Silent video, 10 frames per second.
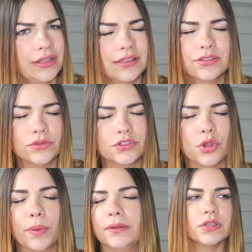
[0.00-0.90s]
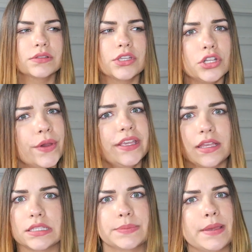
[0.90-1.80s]
That's so stupid. So I was like, you know what,
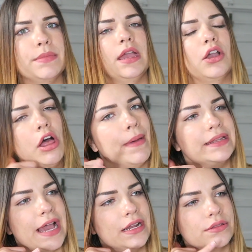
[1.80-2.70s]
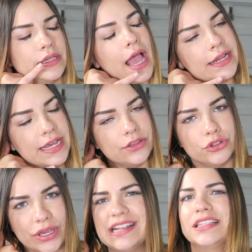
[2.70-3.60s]
yeah, suspend me. I called my dad. I was like, hi Dad, they're
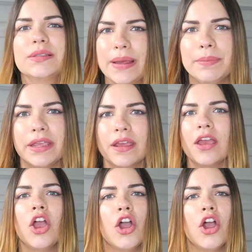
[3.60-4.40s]
trying to suspend me